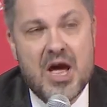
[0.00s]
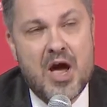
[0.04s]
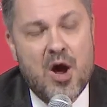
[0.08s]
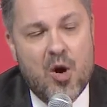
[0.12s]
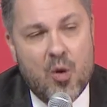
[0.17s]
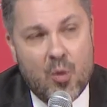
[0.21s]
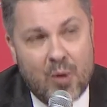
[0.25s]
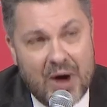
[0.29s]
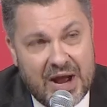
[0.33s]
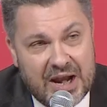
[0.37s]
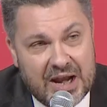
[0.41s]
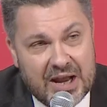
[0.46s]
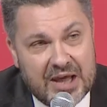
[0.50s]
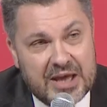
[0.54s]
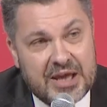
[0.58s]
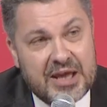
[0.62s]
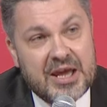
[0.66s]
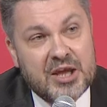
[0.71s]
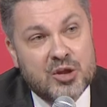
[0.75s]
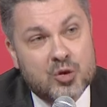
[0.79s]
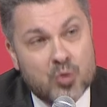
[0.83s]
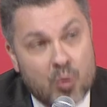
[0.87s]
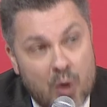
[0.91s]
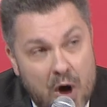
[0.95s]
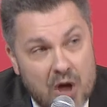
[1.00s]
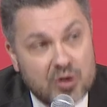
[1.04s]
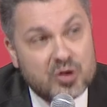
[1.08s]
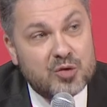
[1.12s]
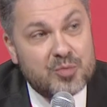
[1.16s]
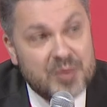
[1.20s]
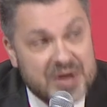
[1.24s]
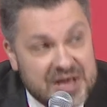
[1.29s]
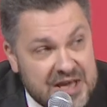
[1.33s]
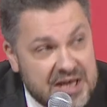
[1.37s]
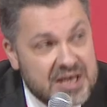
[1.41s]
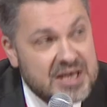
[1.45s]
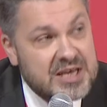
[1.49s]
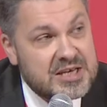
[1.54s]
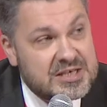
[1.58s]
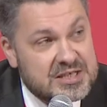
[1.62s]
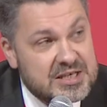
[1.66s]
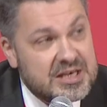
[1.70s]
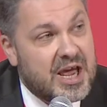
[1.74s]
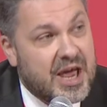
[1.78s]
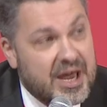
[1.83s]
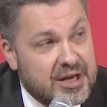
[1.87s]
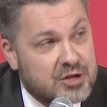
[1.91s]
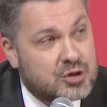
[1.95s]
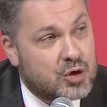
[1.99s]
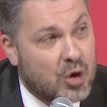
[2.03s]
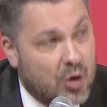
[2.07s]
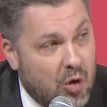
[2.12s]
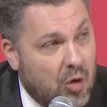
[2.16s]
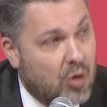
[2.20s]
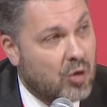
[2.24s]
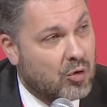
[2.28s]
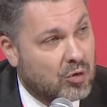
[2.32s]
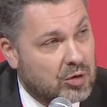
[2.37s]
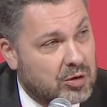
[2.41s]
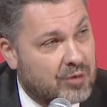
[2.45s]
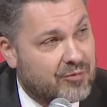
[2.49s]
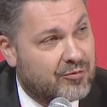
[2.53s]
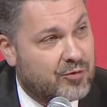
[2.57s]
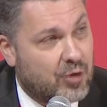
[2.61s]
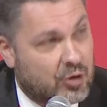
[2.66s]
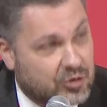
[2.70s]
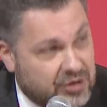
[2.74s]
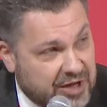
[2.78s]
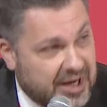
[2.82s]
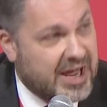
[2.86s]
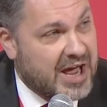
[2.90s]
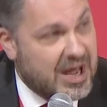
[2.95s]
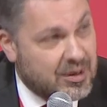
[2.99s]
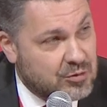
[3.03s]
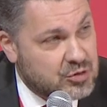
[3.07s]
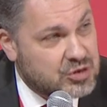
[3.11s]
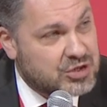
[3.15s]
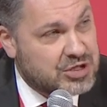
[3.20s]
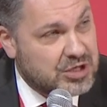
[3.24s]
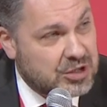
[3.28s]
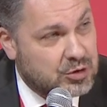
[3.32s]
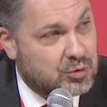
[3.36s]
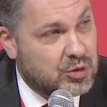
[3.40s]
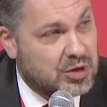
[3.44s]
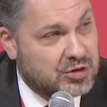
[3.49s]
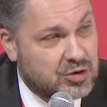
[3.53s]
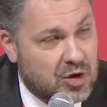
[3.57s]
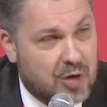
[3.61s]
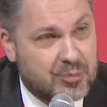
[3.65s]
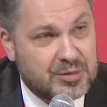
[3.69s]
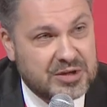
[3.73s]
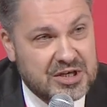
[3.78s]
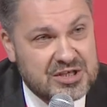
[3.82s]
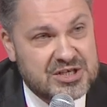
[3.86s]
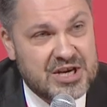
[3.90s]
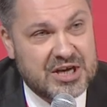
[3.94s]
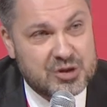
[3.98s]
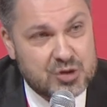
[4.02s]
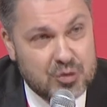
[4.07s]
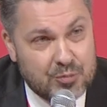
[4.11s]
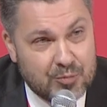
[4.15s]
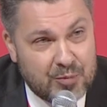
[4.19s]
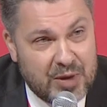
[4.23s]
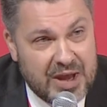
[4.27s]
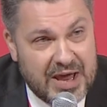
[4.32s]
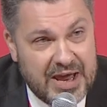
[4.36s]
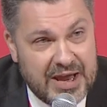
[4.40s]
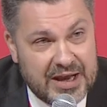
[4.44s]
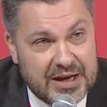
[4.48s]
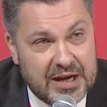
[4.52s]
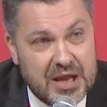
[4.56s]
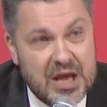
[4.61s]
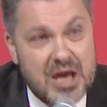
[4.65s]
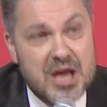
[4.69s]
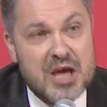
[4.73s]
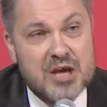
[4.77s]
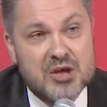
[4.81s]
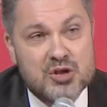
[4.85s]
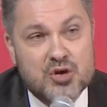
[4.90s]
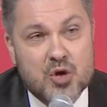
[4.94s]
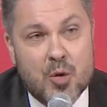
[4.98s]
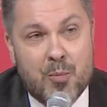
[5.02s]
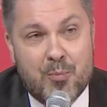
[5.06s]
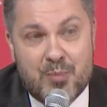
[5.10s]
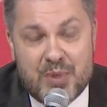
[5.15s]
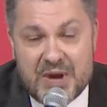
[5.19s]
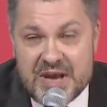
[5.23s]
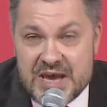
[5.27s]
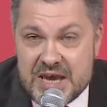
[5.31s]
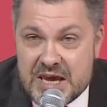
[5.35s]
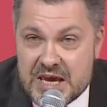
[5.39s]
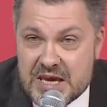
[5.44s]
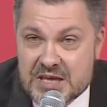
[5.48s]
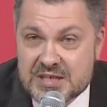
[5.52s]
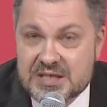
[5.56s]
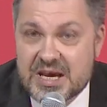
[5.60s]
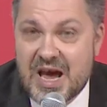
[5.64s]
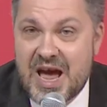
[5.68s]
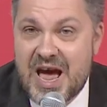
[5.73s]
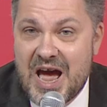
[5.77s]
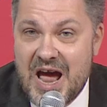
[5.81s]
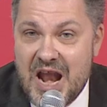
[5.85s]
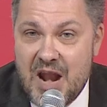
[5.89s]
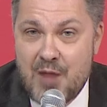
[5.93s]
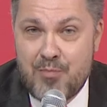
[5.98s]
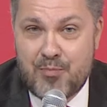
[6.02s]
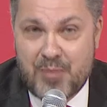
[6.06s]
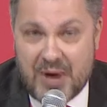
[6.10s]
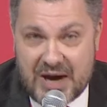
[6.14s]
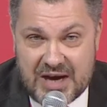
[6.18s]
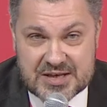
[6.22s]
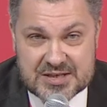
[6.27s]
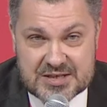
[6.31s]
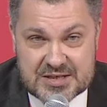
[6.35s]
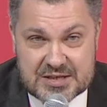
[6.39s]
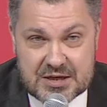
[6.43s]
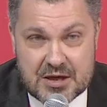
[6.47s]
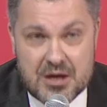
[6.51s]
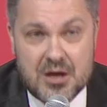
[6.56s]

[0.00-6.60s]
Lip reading: Well, it won't be easy at all for the Council to adopt this action plan, so please help us.